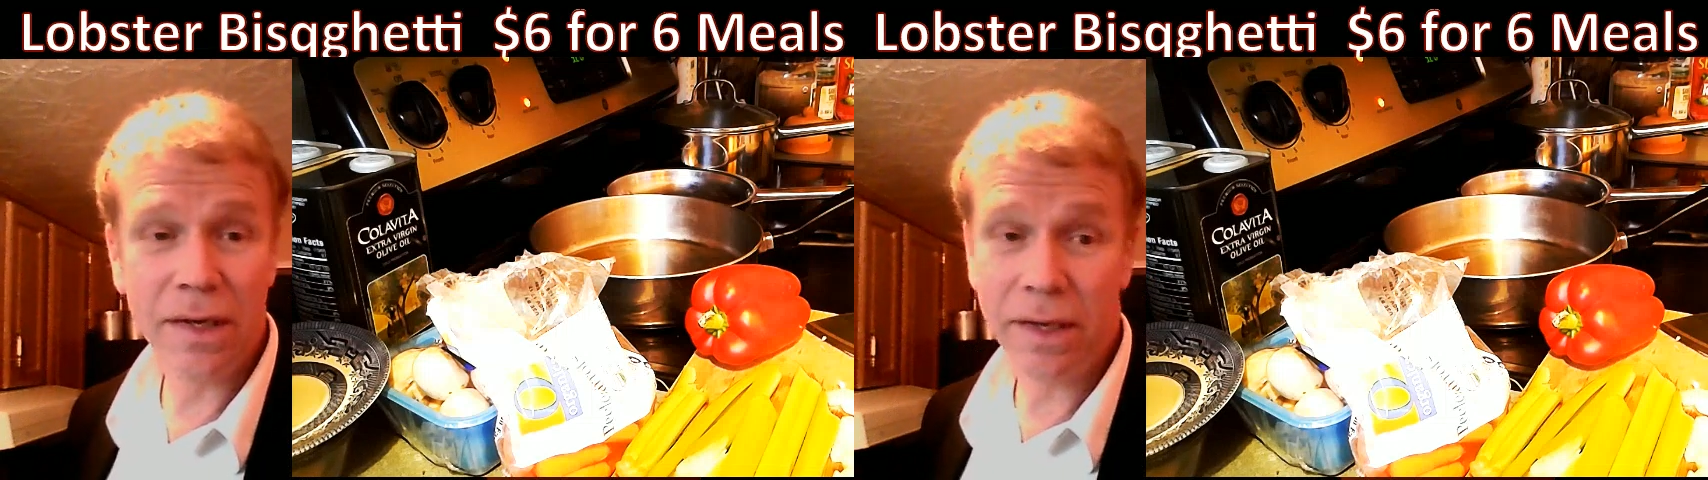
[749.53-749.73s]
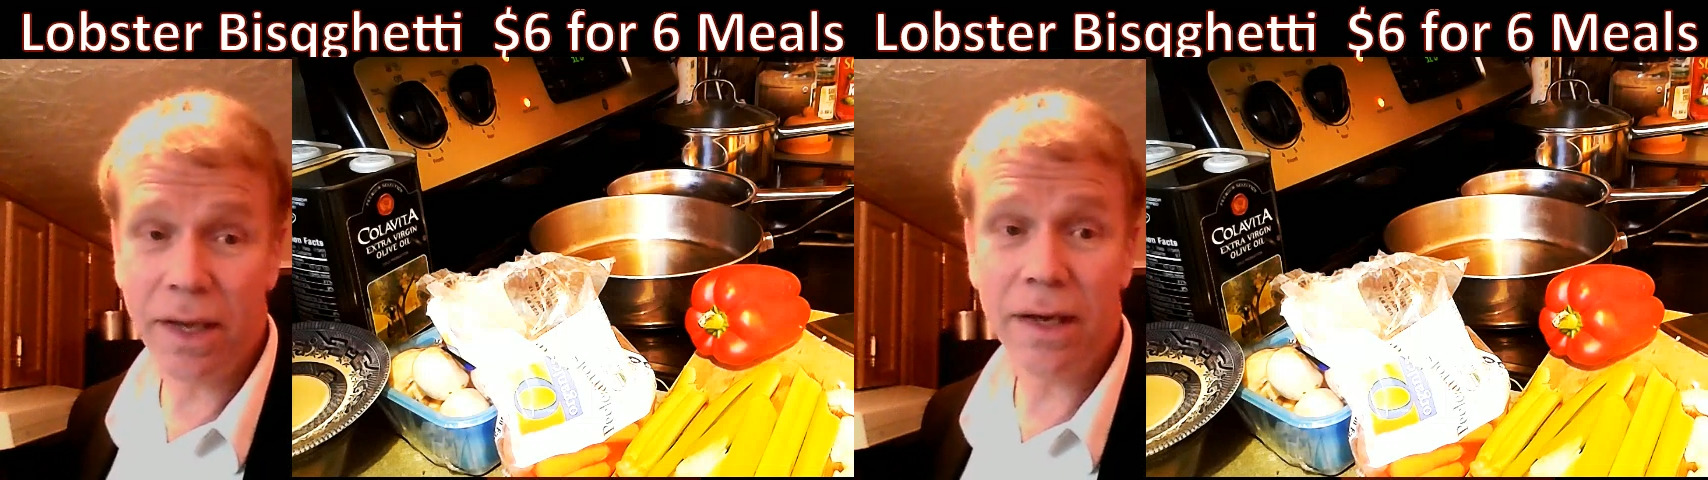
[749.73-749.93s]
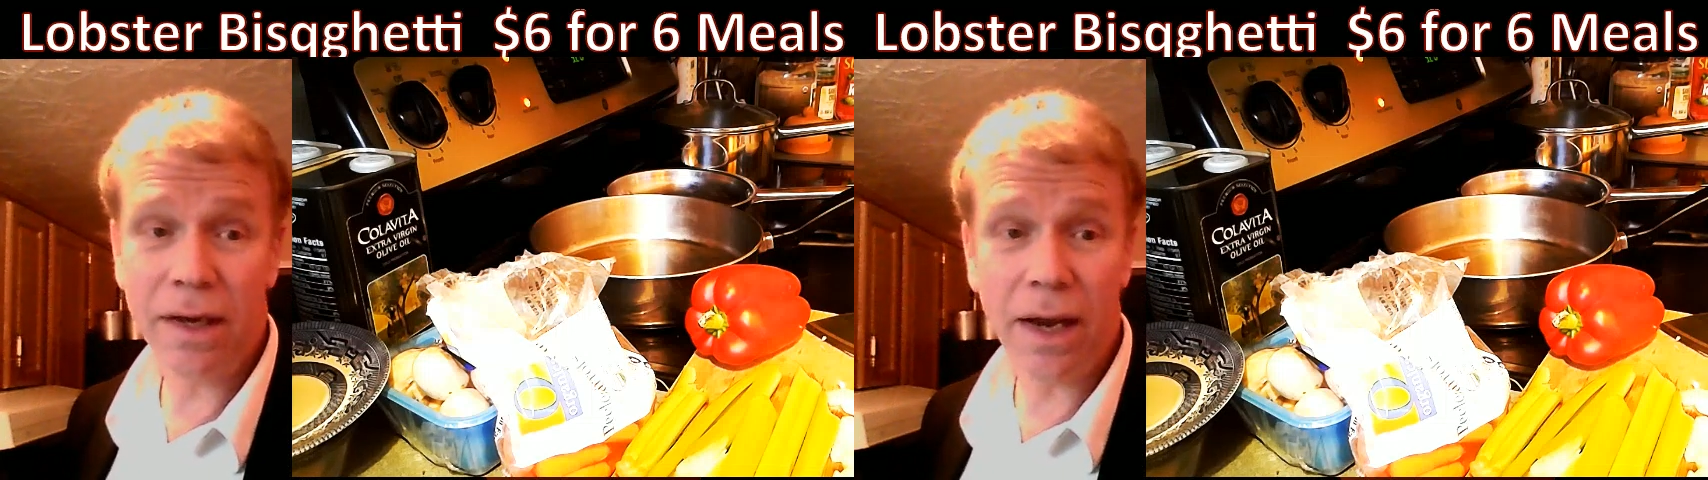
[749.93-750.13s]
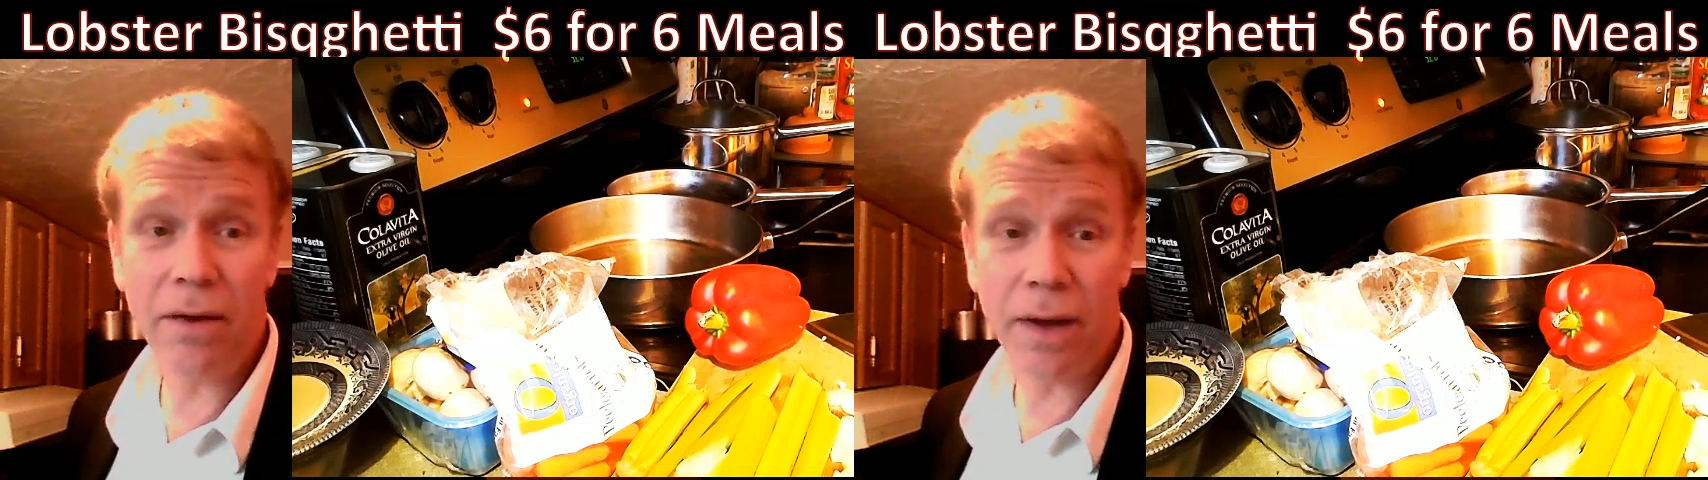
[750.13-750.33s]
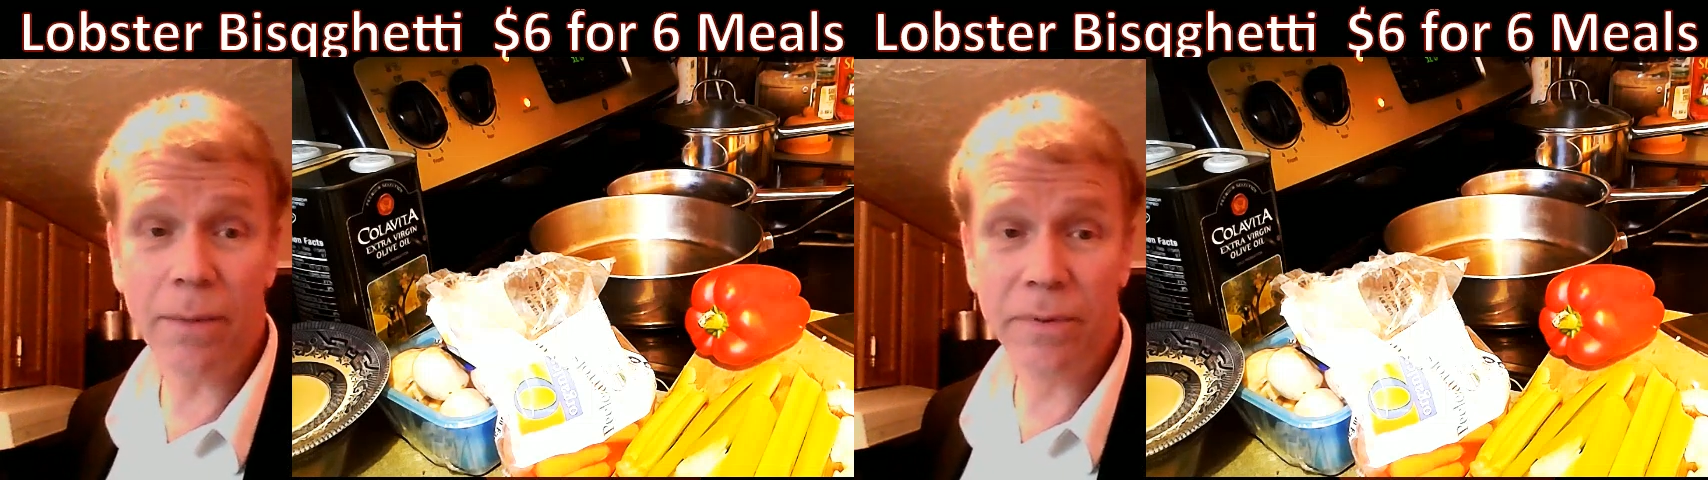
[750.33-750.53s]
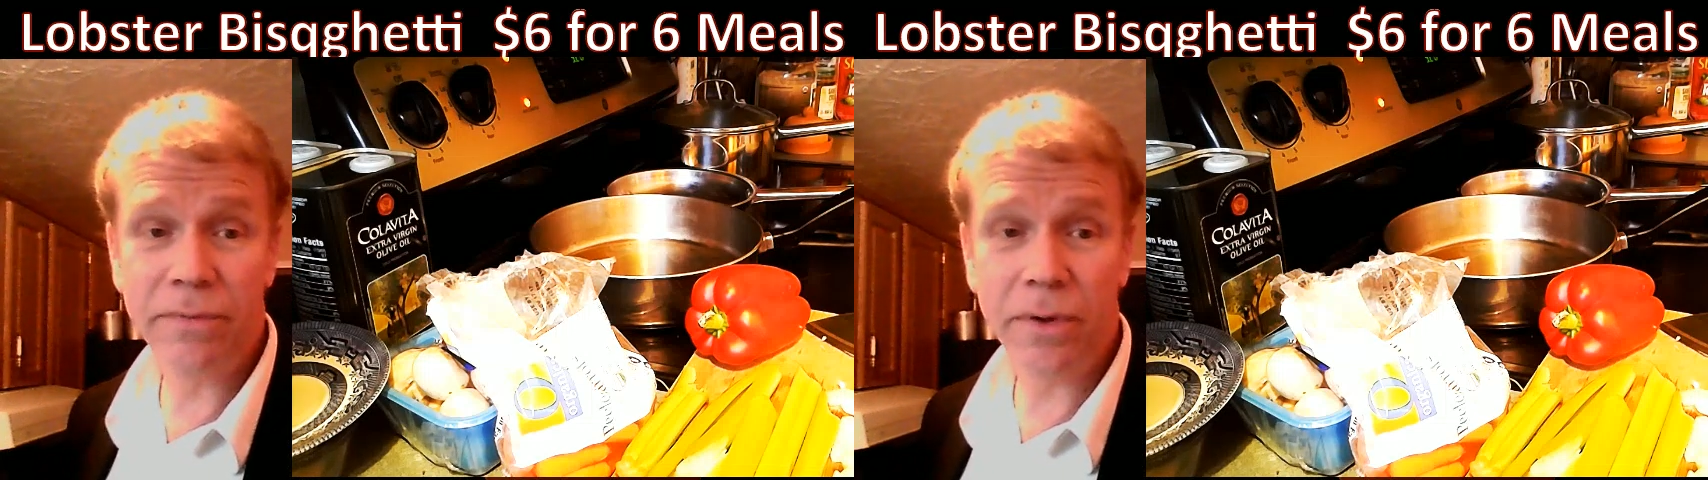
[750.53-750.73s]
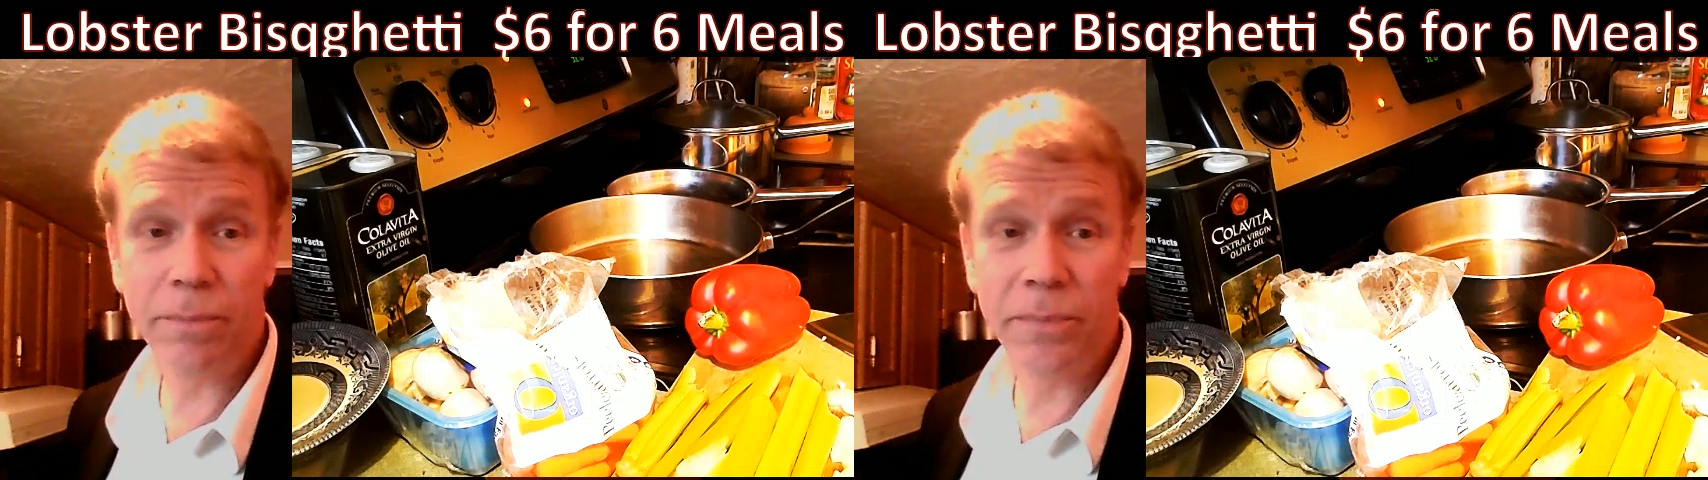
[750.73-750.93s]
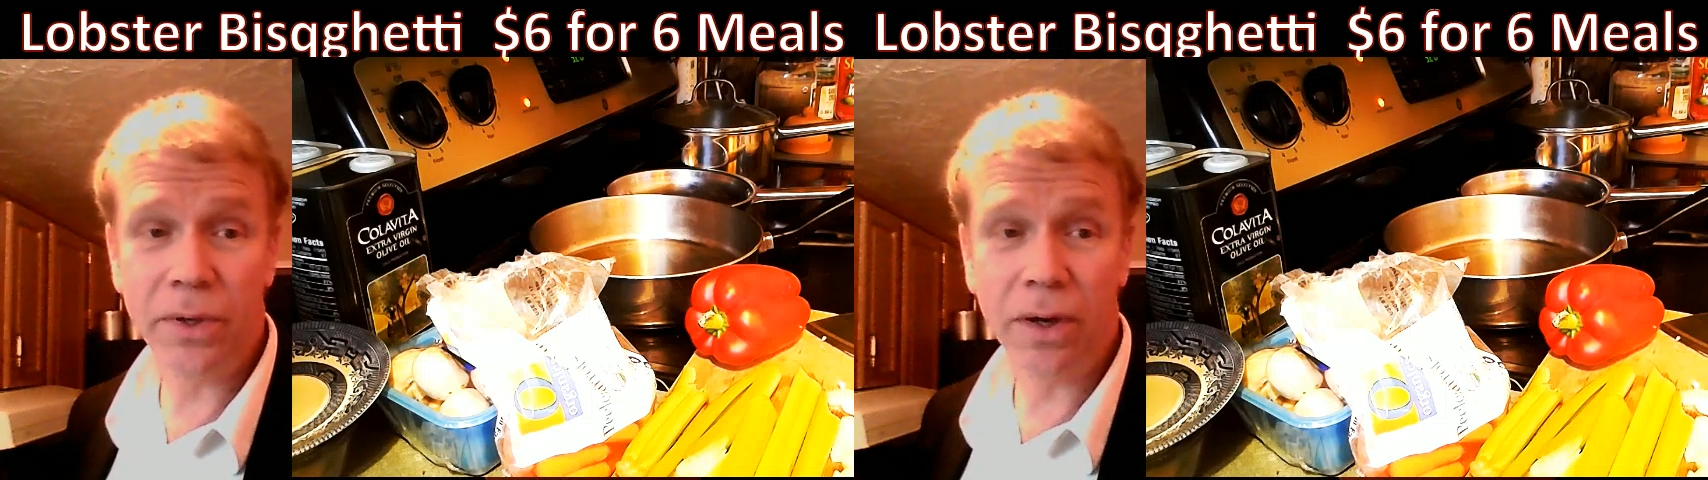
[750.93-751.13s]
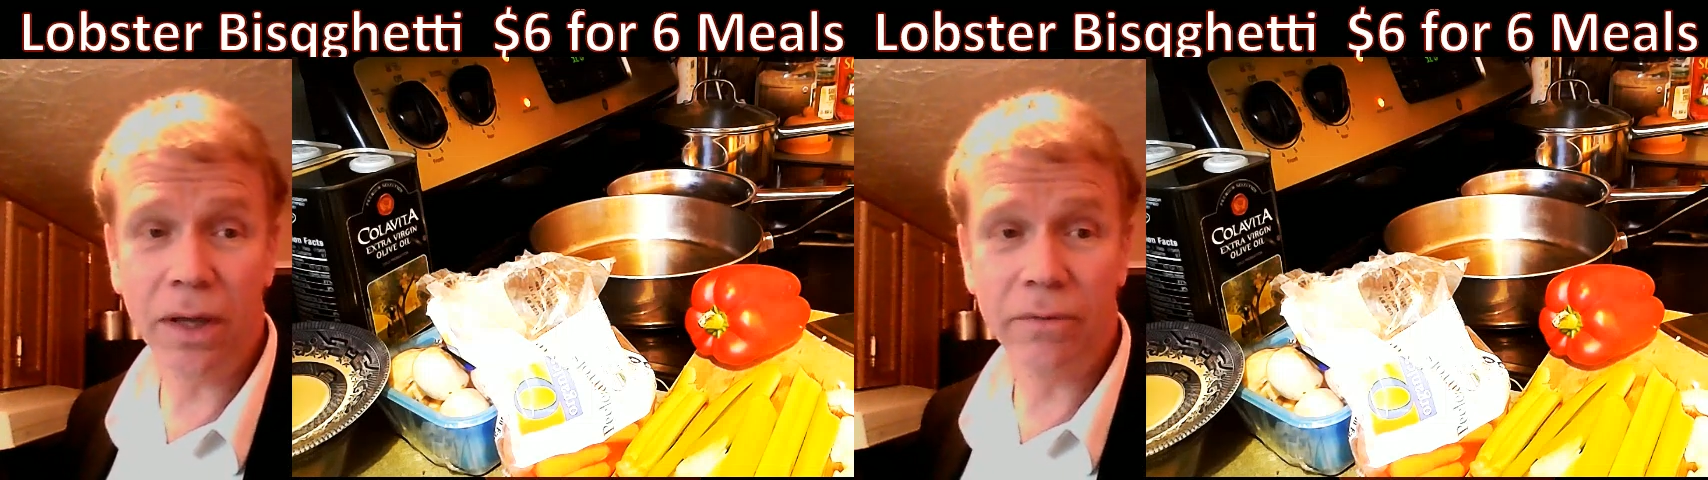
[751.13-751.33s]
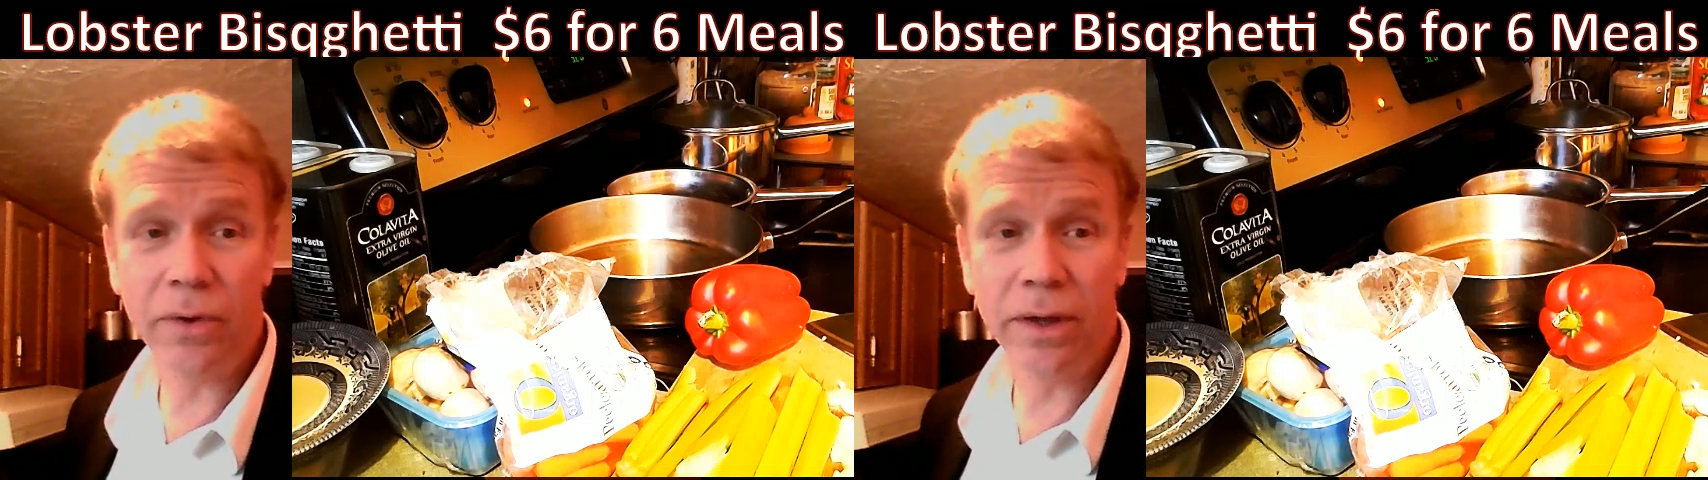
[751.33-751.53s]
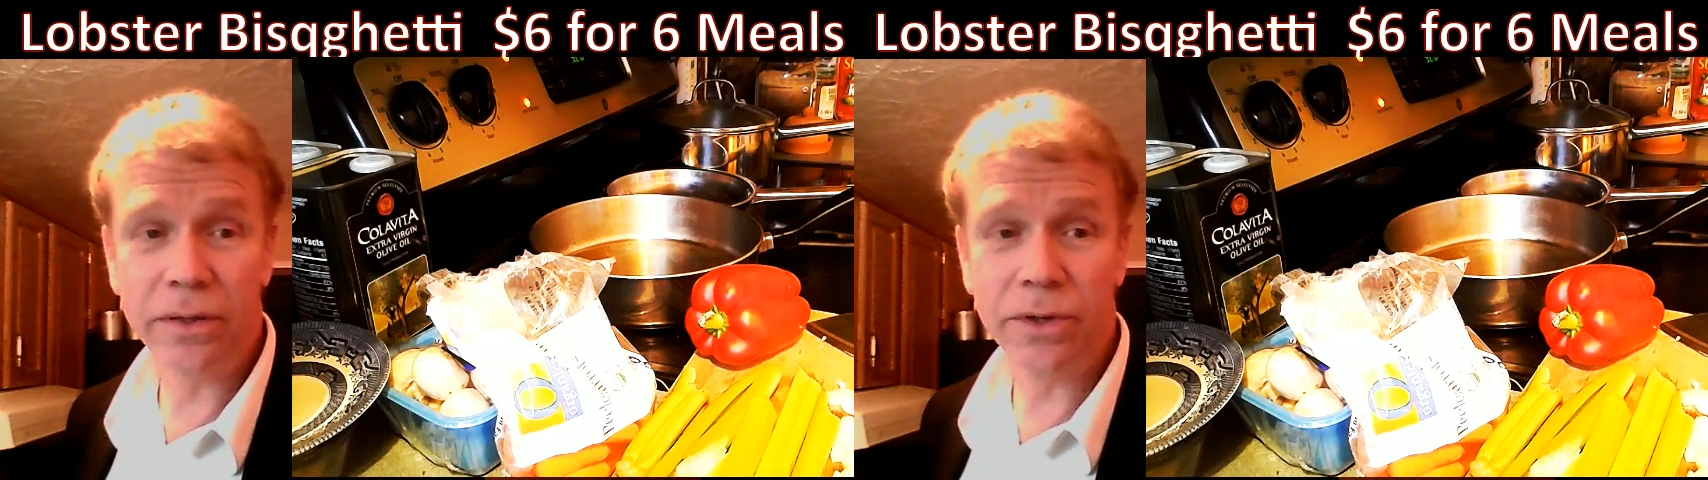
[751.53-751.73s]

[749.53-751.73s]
yeah, I, I prefer pure olive oil,